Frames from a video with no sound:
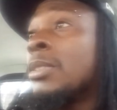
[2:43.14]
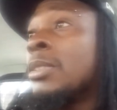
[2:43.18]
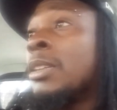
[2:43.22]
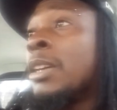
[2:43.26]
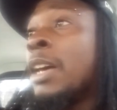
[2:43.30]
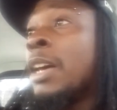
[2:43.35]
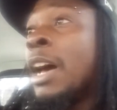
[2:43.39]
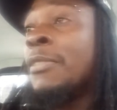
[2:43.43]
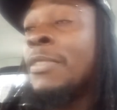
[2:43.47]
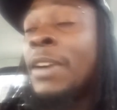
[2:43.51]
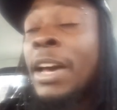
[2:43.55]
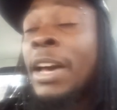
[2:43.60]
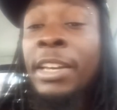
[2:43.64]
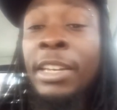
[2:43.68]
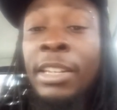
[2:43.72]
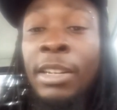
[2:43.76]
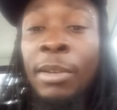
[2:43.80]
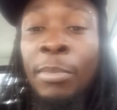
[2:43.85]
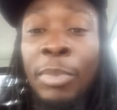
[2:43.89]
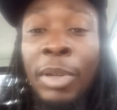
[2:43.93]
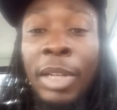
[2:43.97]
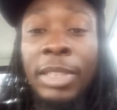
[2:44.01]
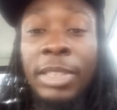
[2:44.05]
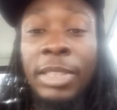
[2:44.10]
Have I hit a
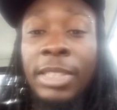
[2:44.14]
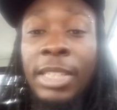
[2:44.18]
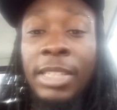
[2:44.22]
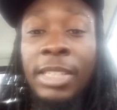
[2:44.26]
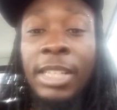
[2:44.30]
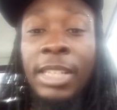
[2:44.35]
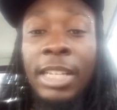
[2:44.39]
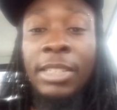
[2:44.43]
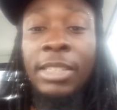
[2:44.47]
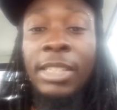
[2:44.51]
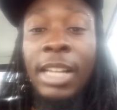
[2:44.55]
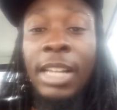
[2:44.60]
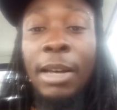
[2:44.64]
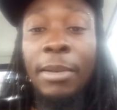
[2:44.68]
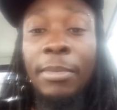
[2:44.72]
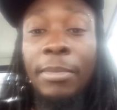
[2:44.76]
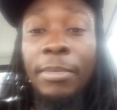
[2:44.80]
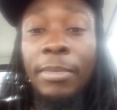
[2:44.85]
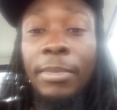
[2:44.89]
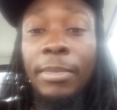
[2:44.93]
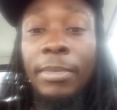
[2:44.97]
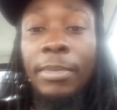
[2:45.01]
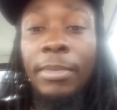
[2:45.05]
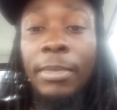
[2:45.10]
blunt since I stopped?
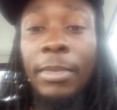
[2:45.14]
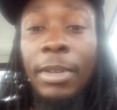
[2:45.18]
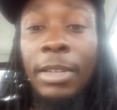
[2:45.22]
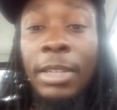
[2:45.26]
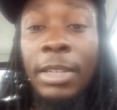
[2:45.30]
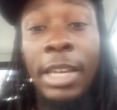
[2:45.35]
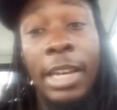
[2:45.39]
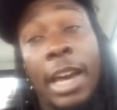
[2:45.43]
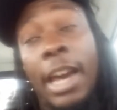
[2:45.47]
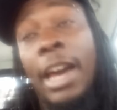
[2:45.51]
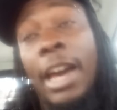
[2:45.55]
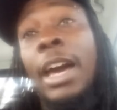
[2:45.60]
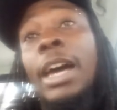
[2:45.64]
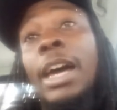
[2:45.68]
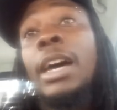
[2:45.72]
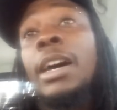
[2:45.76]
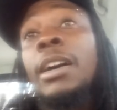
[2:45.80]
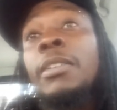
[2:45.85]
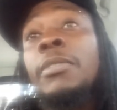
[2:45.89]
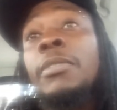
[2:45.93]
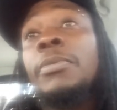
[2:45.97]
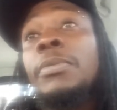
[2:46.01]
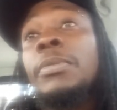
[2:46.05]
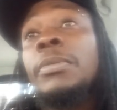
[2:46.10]
Yeah, I
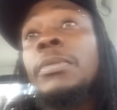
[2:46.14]
have.